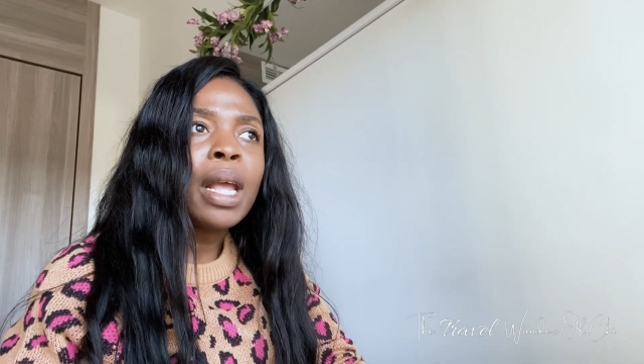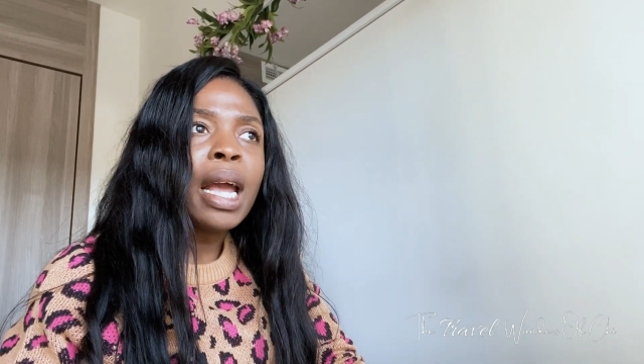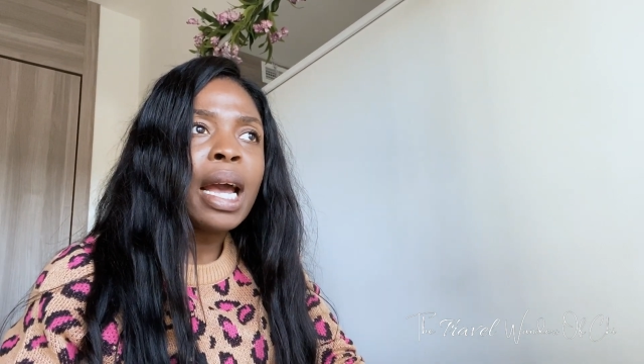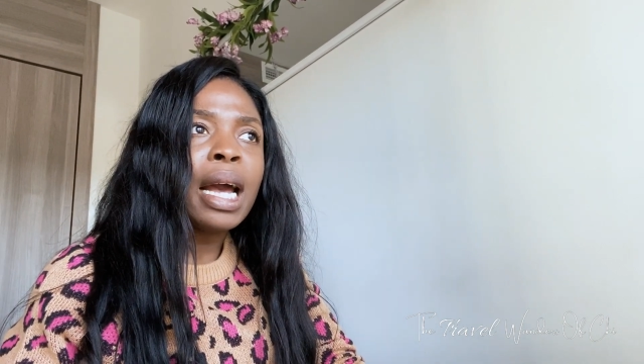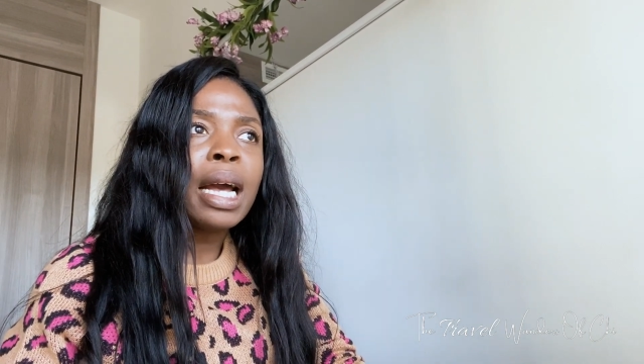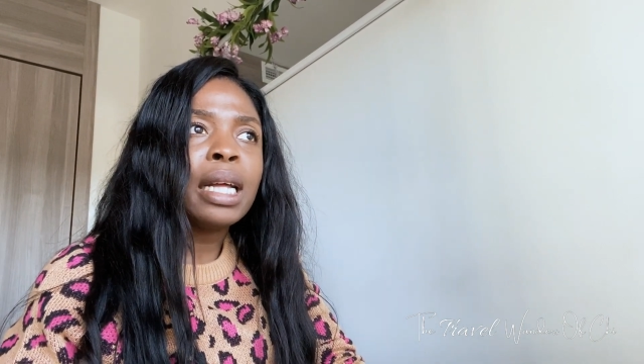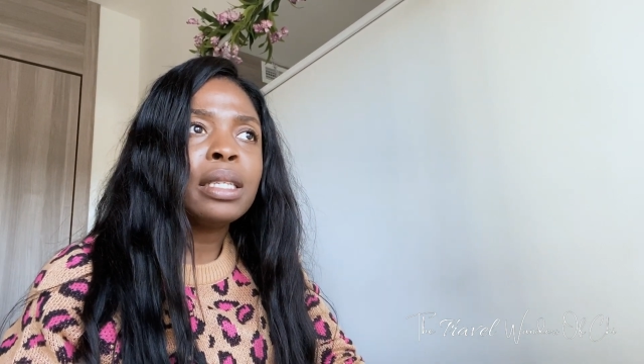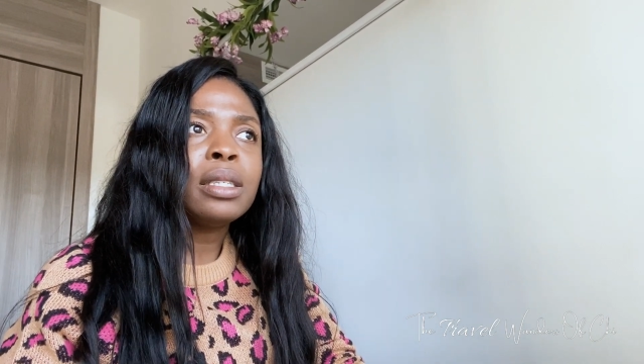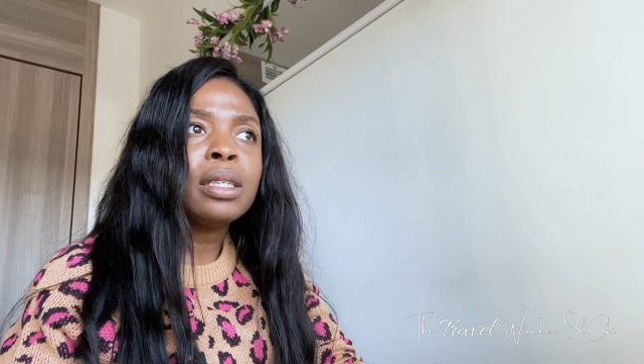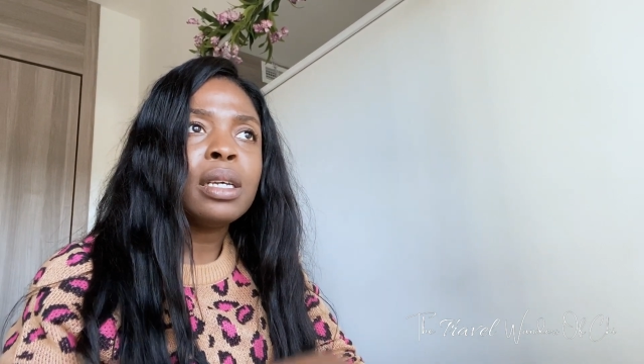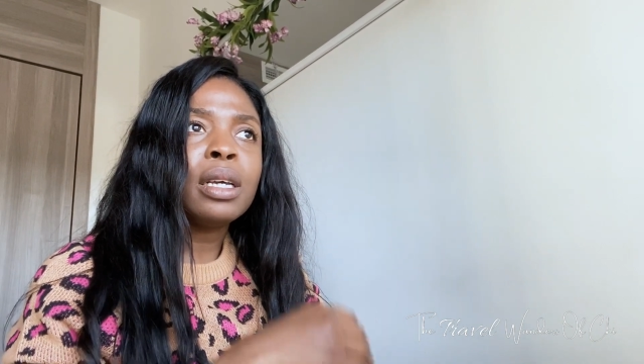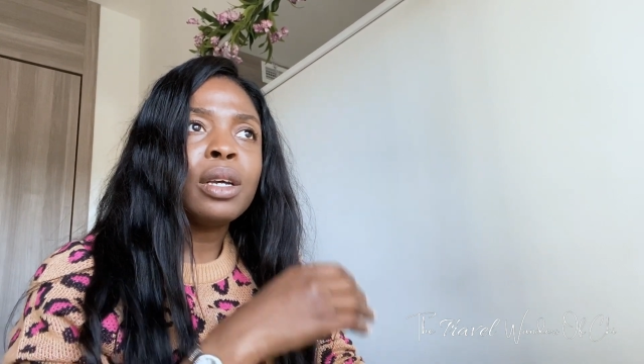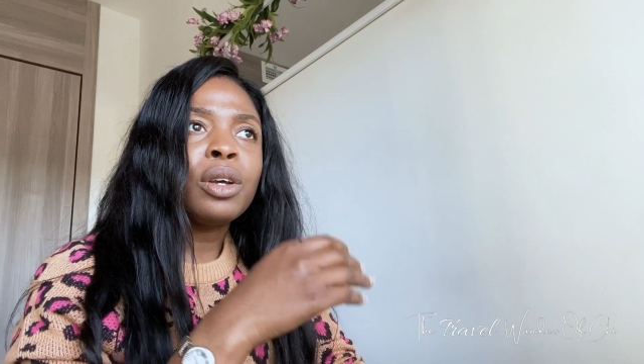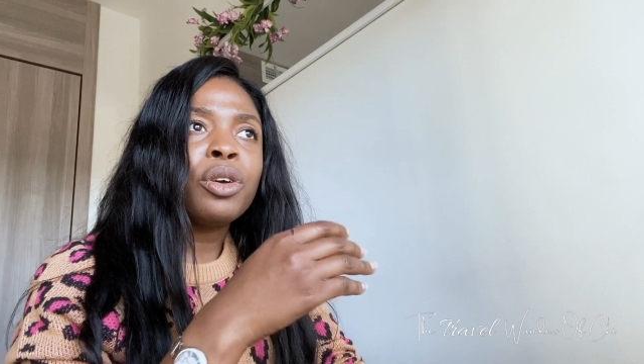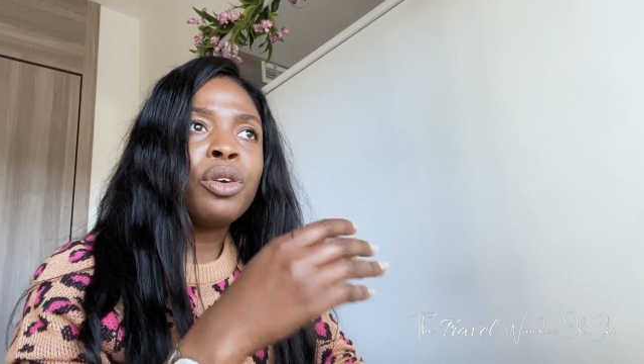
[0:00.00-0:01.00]
and
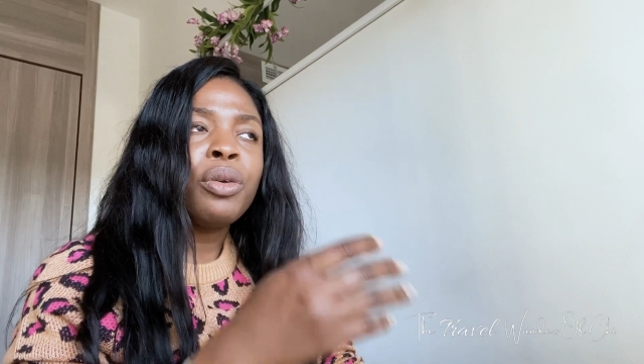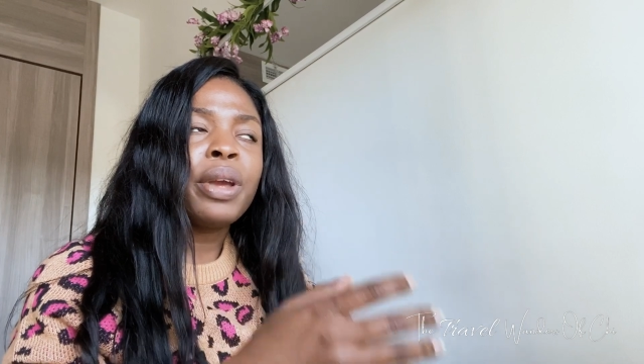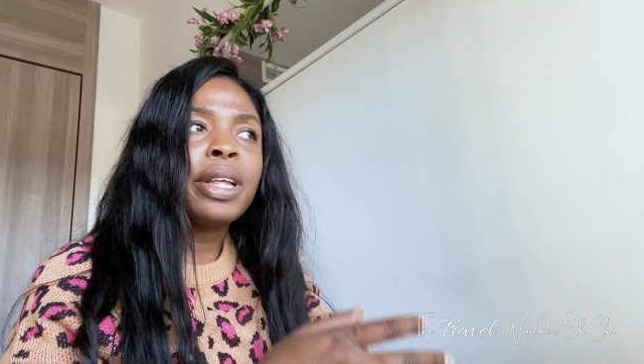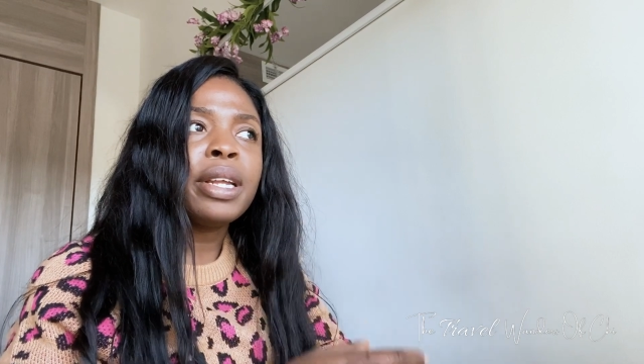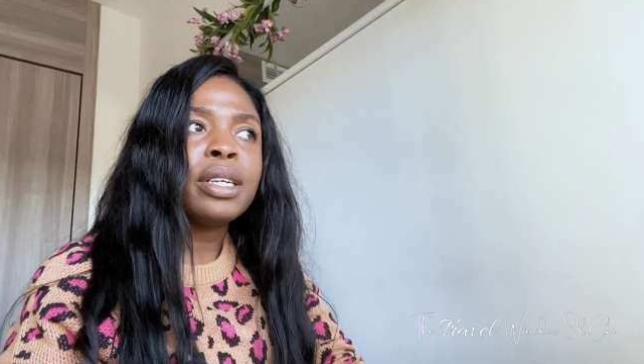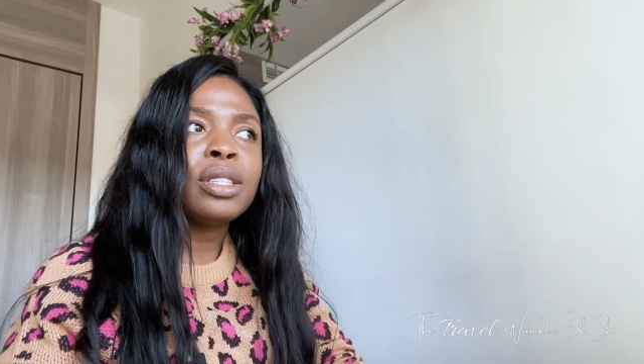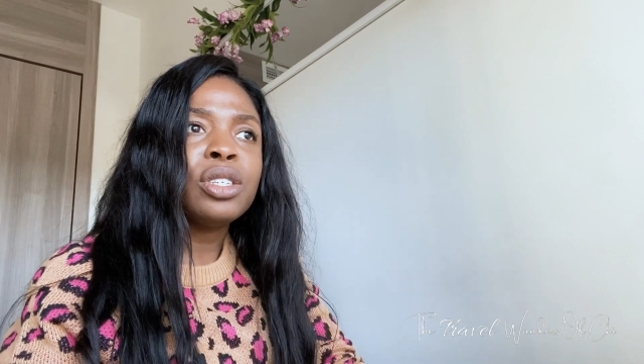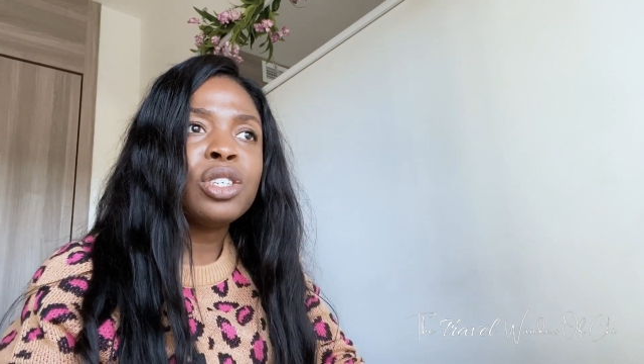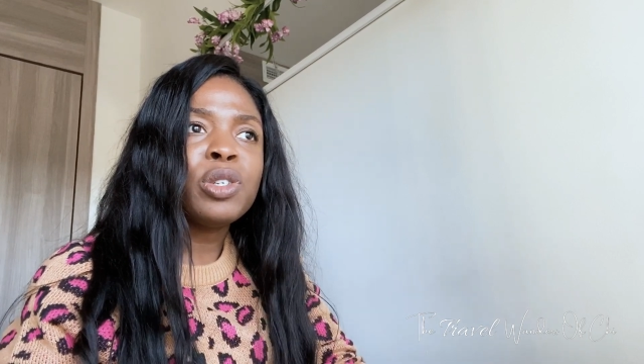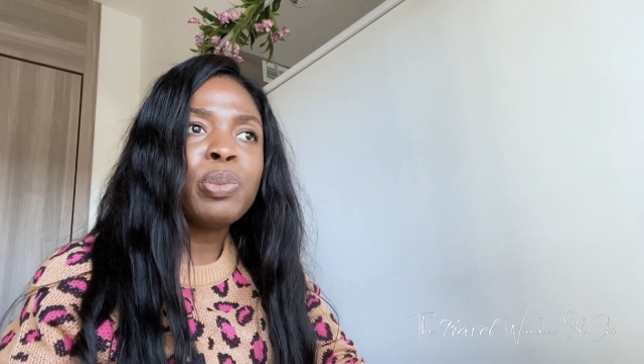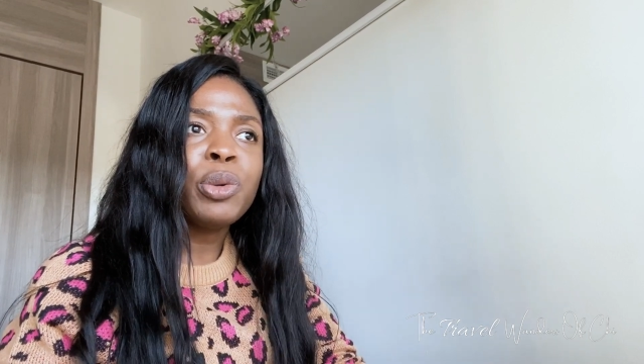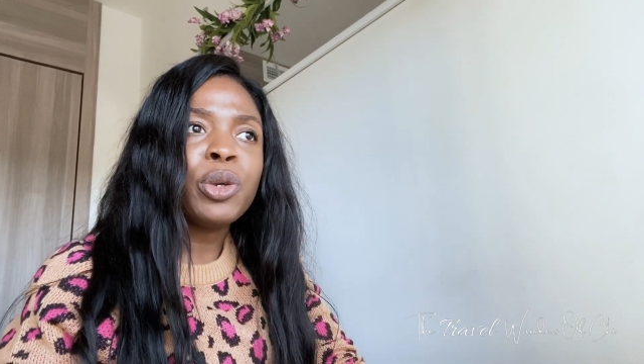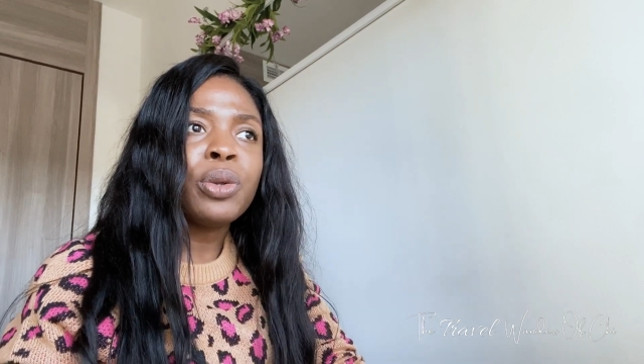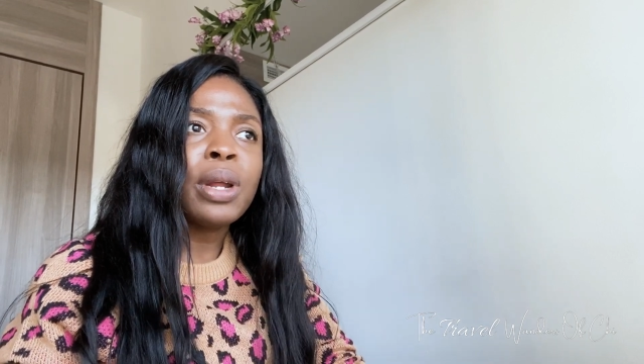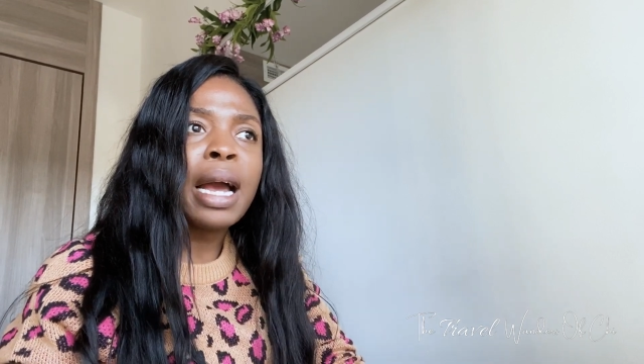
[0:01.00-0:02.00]
create a
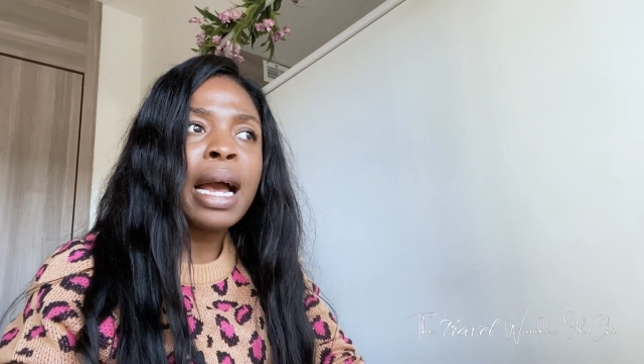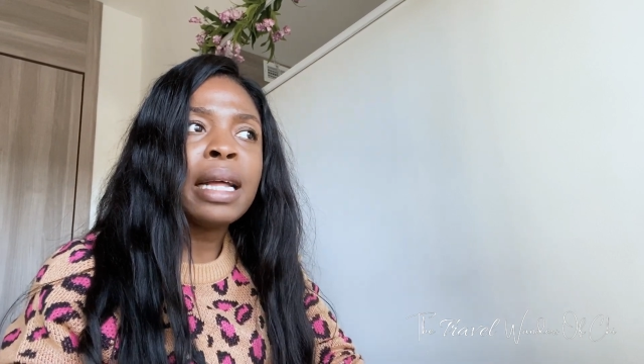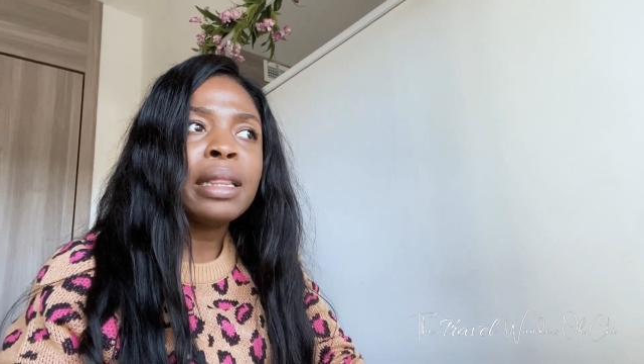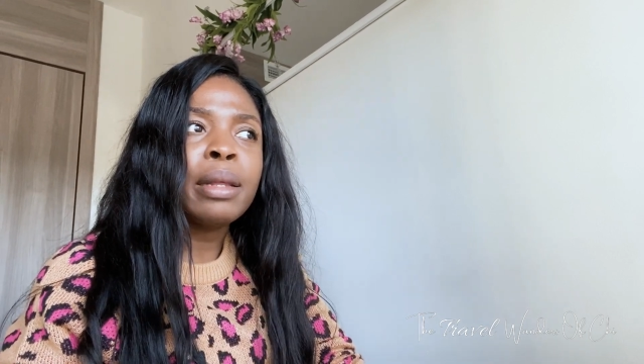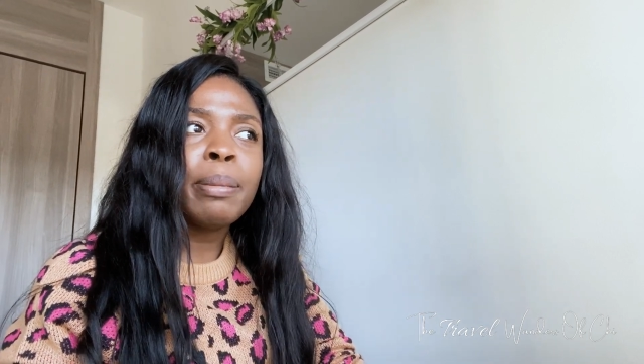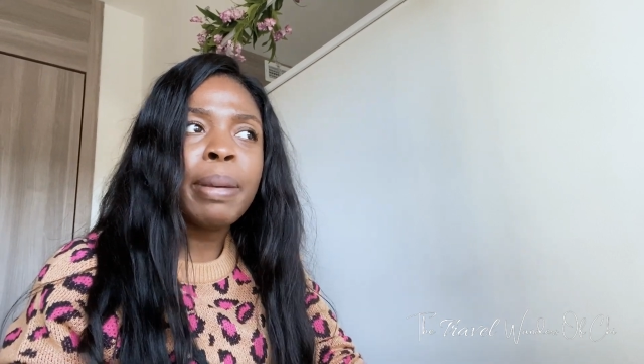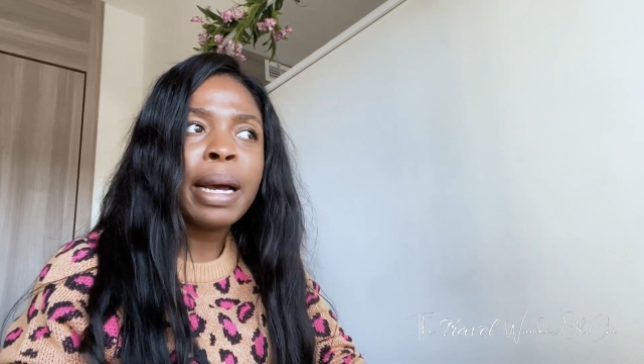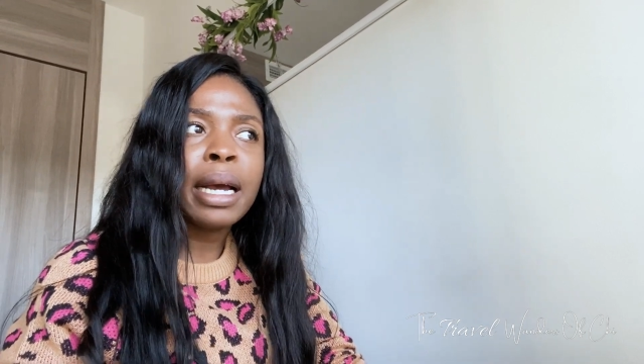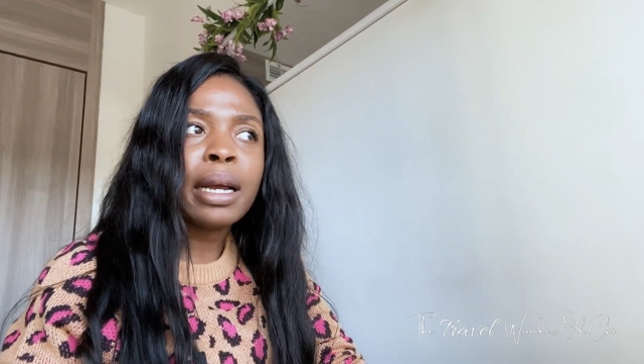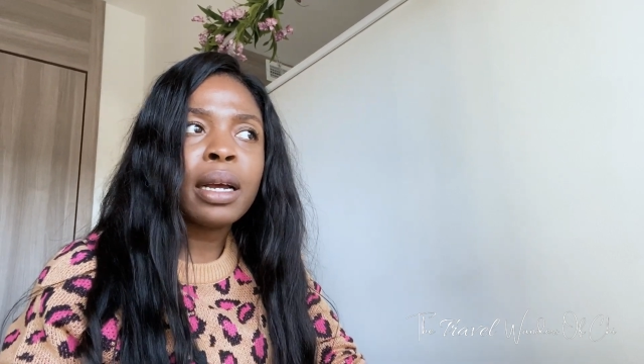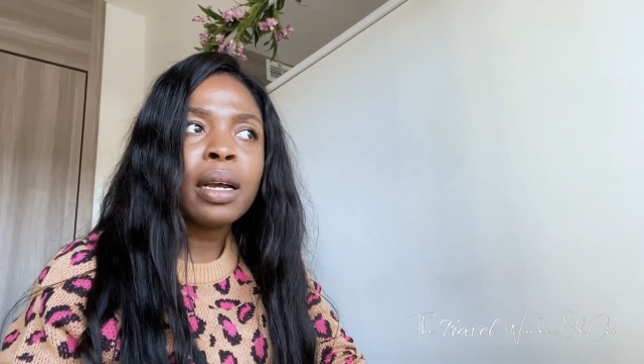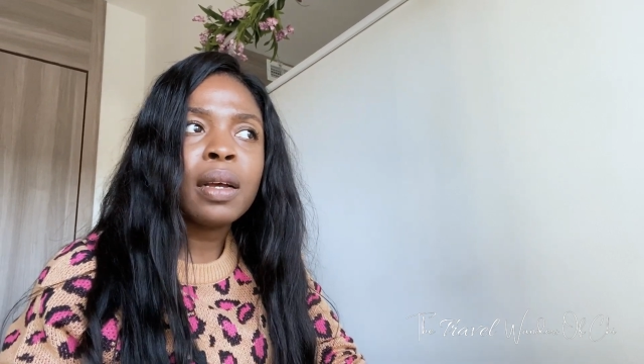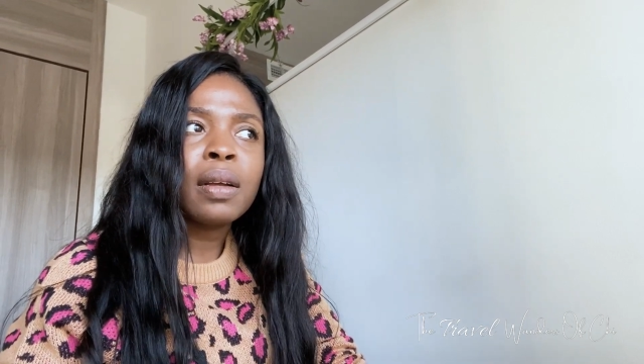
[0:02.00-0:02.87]
dispute at the bank.